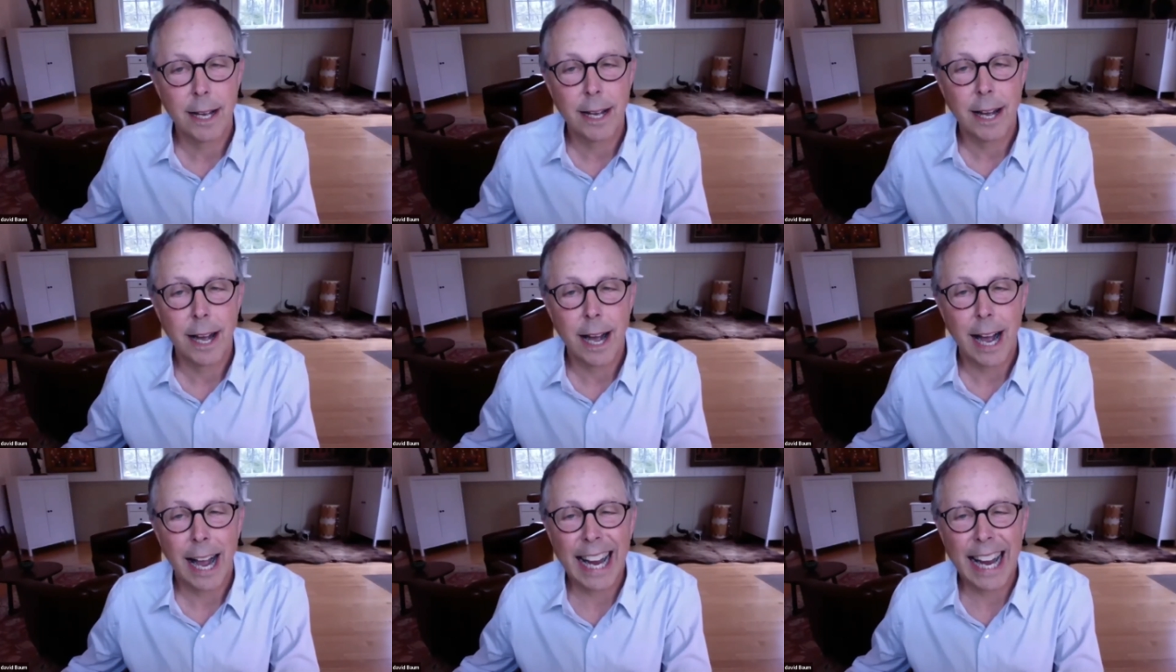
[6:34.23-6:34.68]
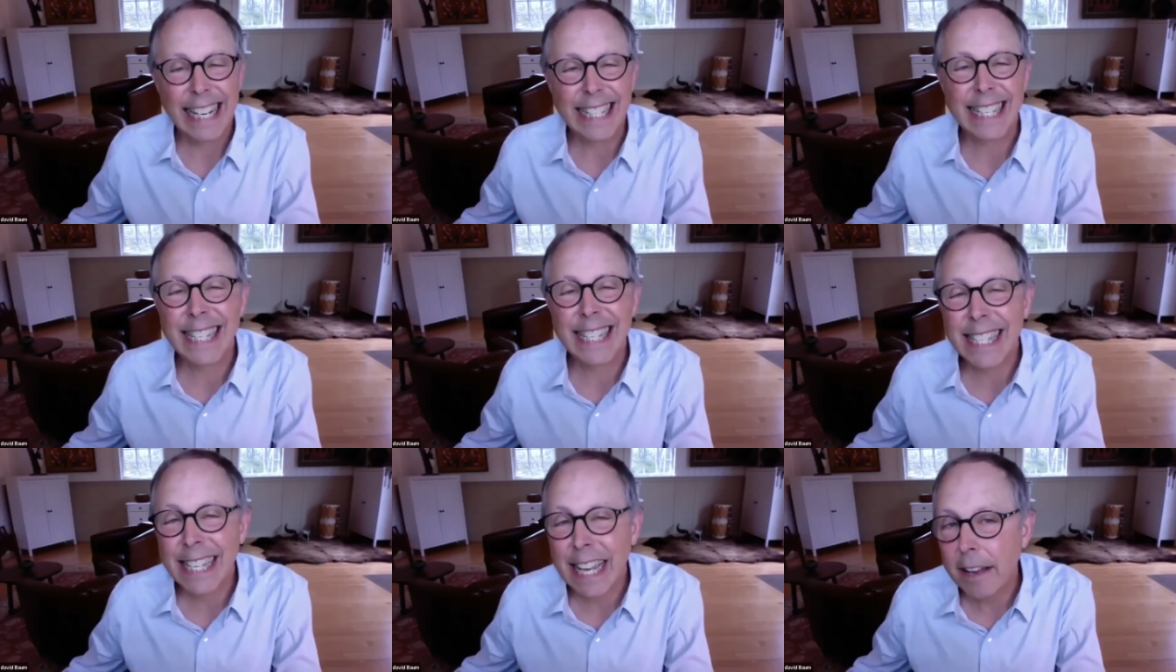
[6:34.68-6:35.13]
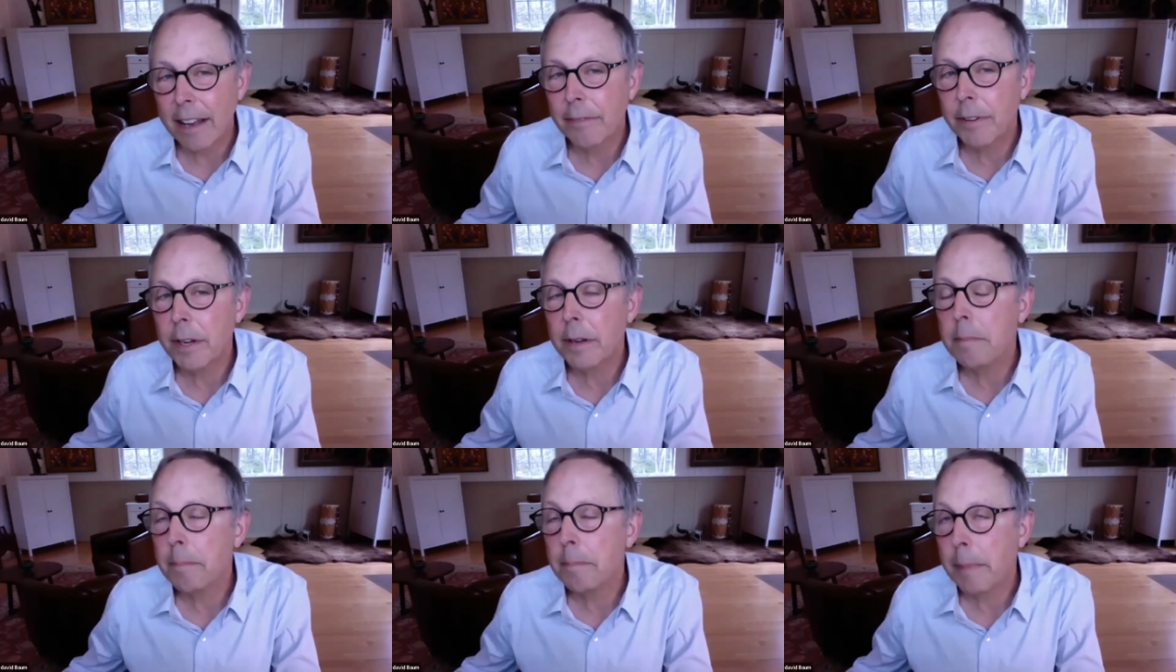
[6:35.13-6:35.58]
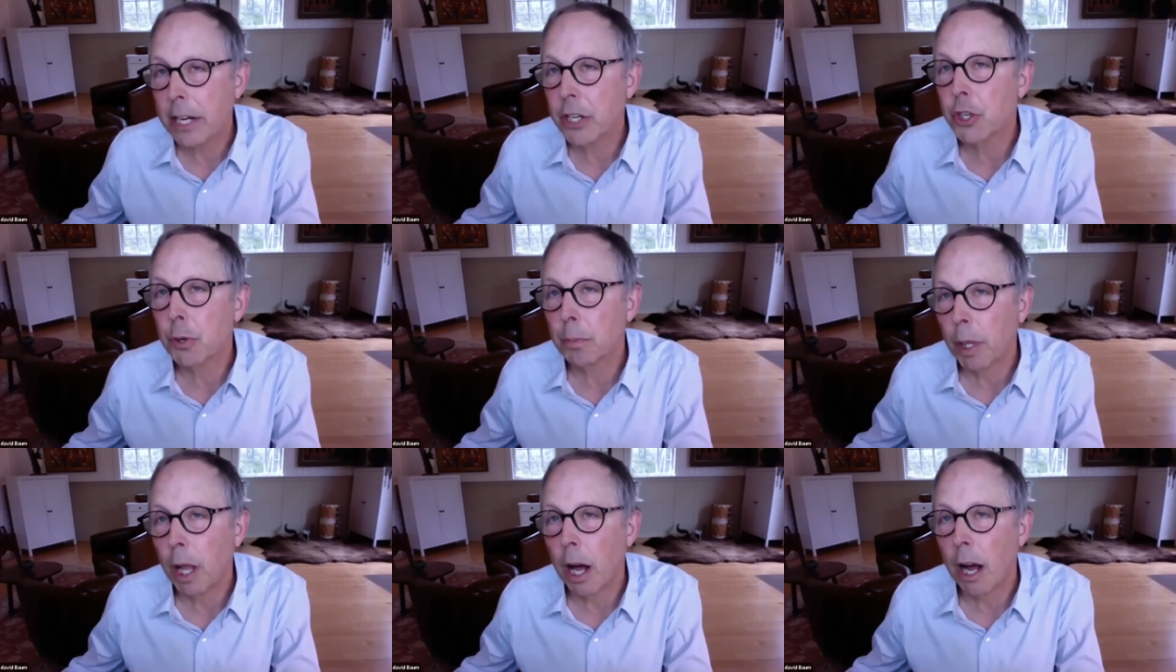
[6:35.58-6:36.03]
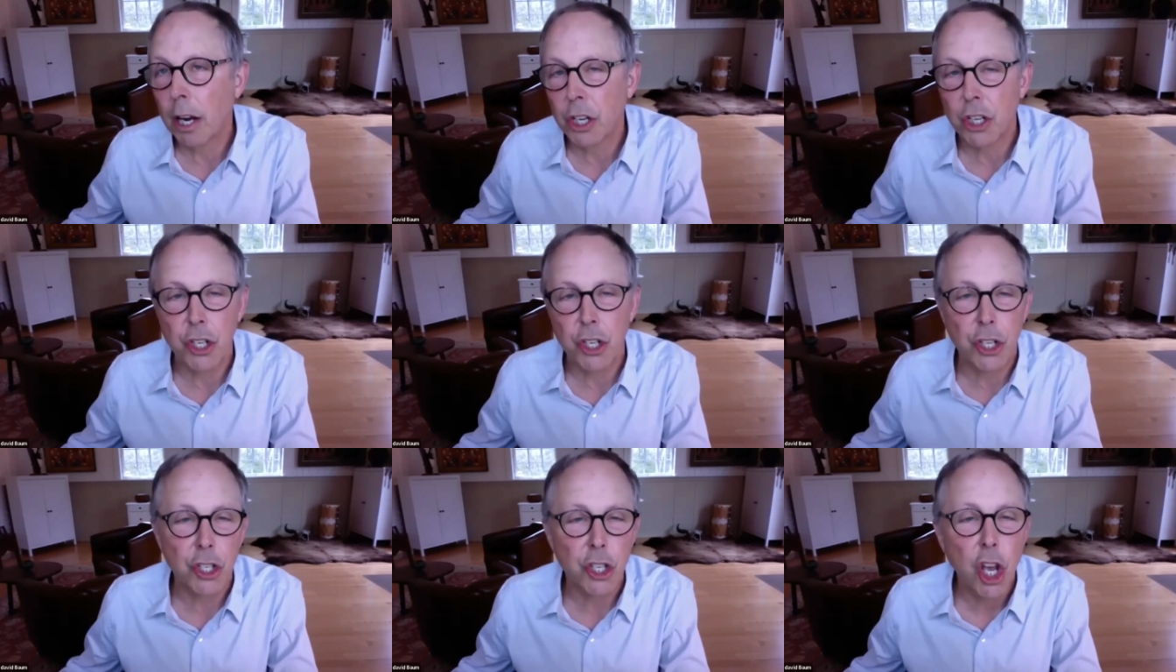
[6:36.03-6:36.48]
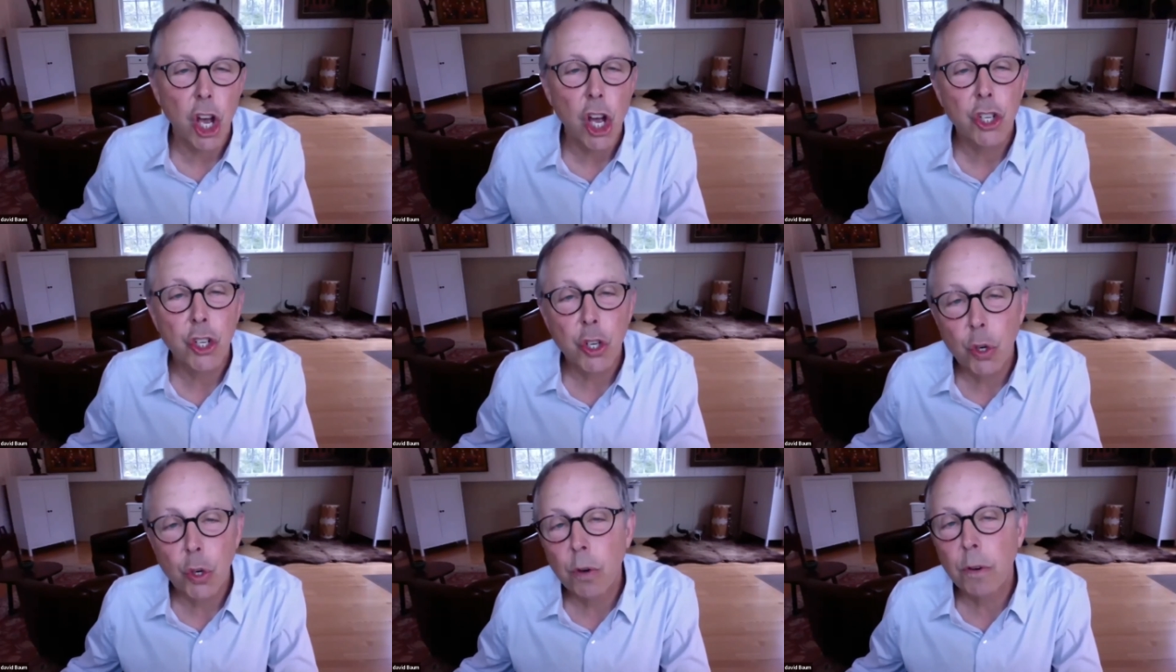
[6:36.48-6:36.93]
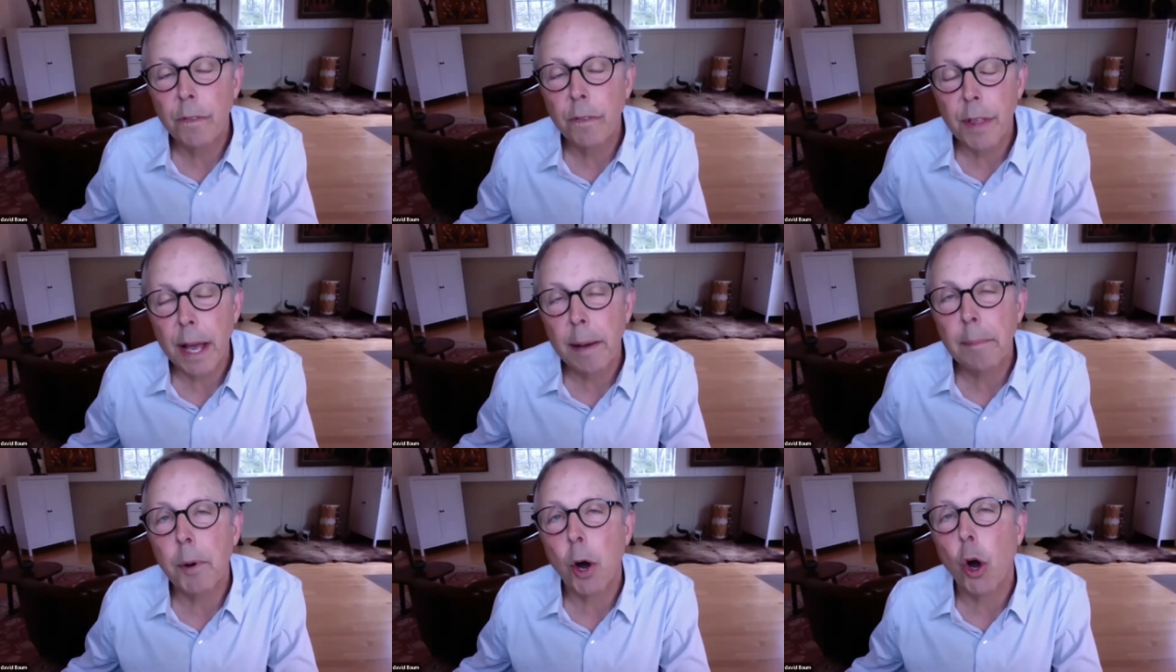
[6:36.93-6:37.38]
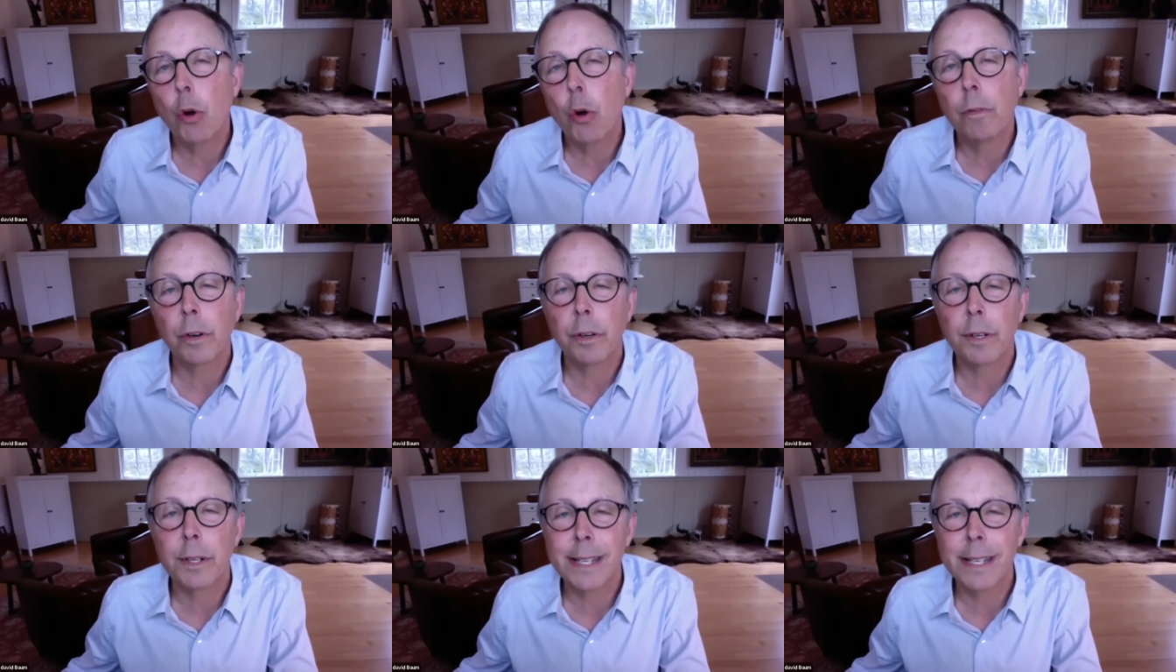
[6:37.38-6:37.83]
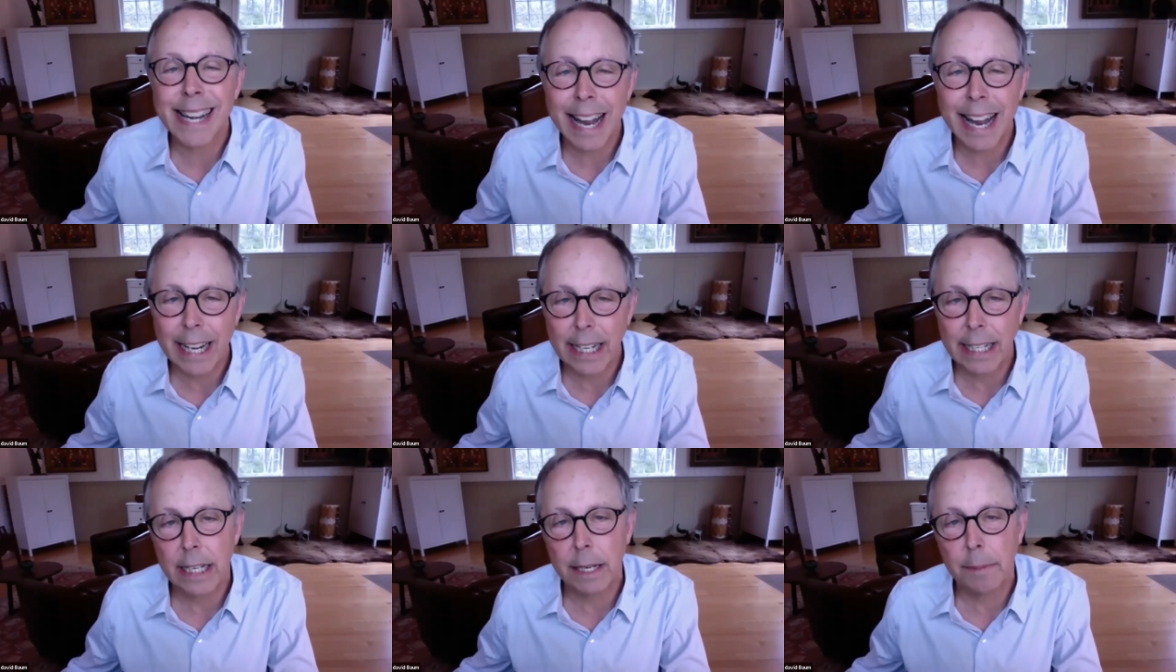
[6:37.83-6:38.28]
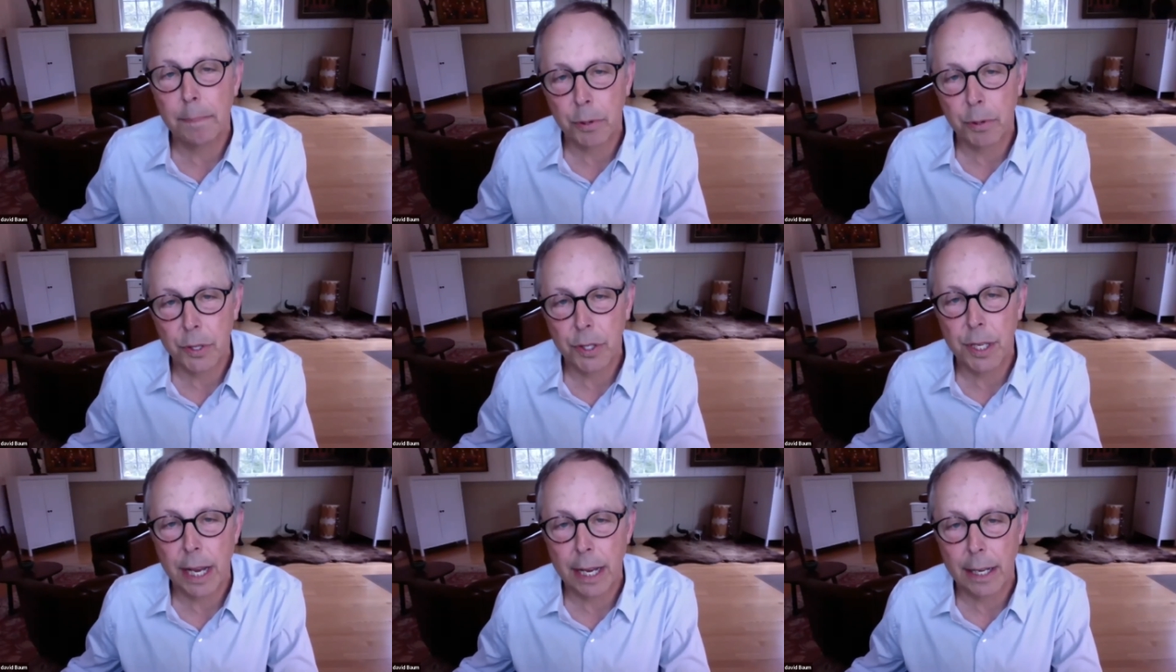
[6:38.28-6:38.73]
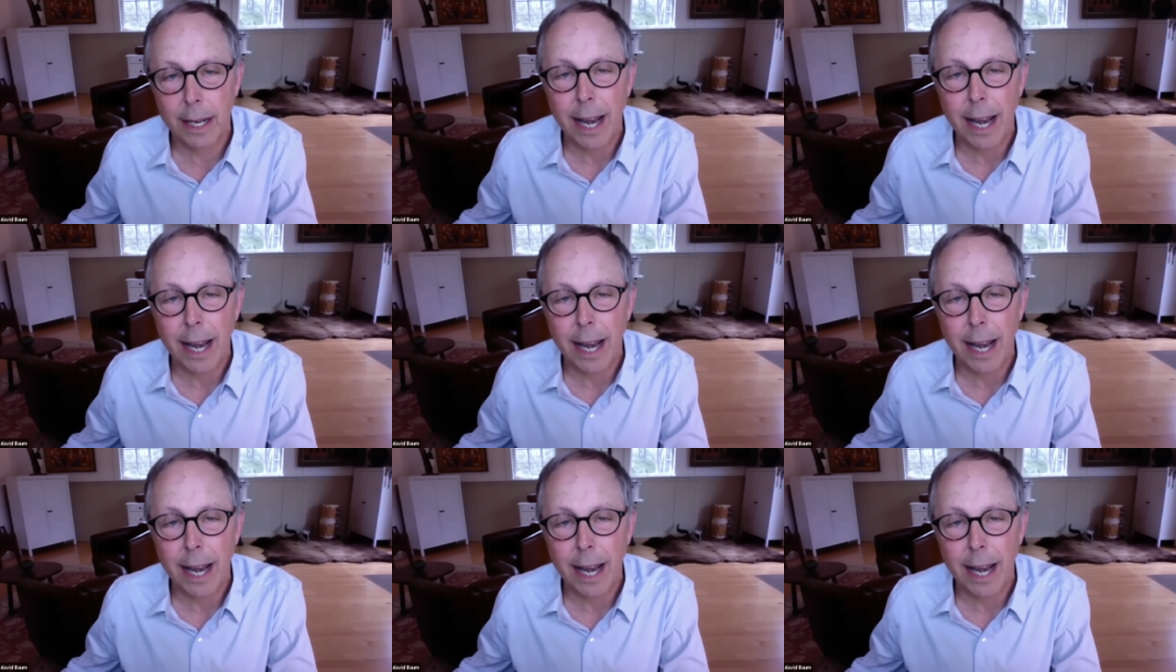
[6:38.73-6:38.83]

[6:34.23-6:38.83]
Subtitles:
I had 7 major blockages, 2 of them over 90%.